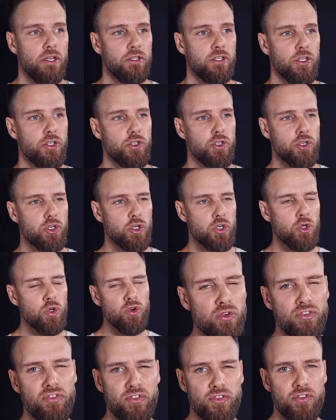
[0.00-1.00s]
the
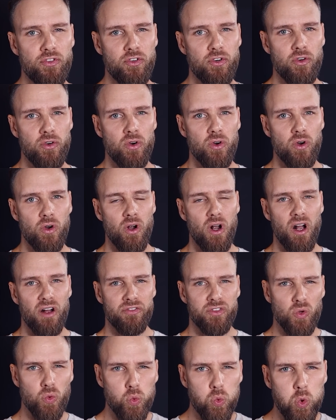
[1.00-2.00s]
truth
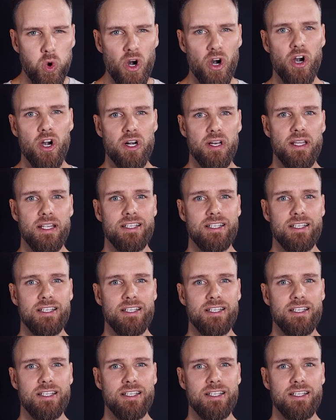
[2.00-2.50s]
of the Word